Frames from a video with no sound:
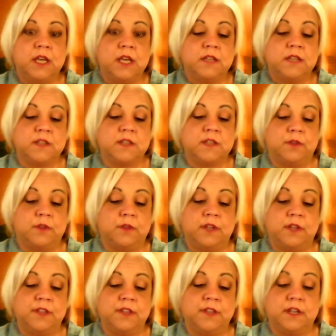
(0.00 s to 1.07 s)
So the
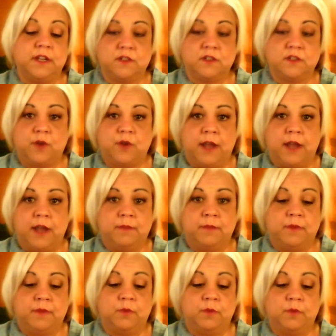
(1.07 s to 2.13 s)
lengthening is great,
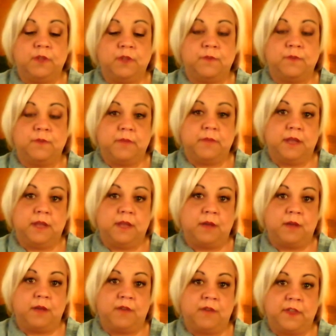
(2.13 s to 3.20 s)
but really for me,
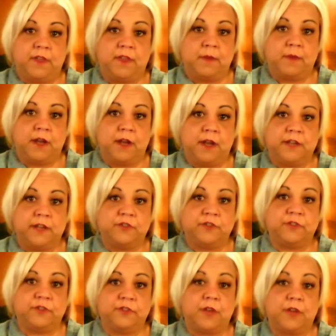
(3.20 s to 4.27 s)
I find that my
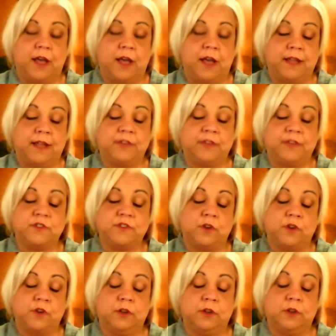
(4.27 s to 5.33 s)
eyelashes are
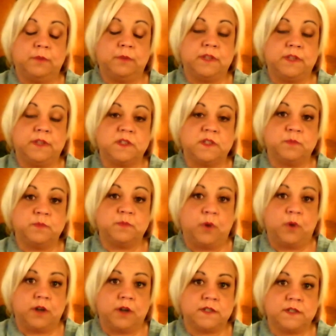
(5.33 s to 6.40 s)
a little bit
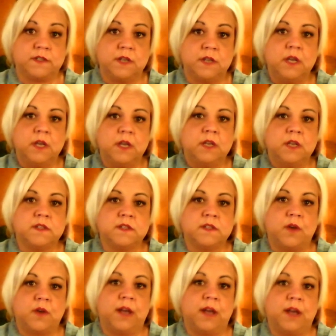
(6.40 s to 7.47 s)
sparse.
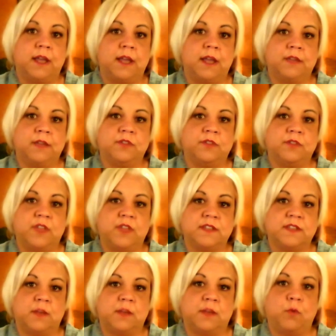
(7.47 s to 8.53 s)
So I like things
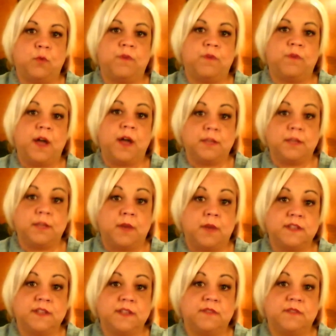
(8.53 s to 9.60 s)
that are more
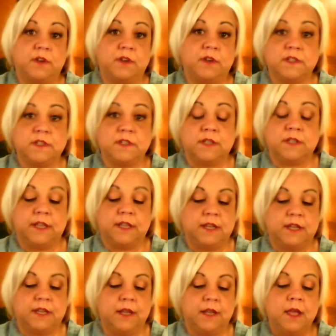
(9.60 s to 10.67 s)
volumizing versus
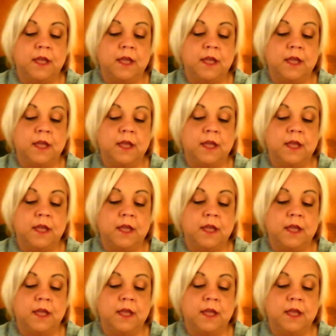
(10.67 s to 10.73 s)
lengthening.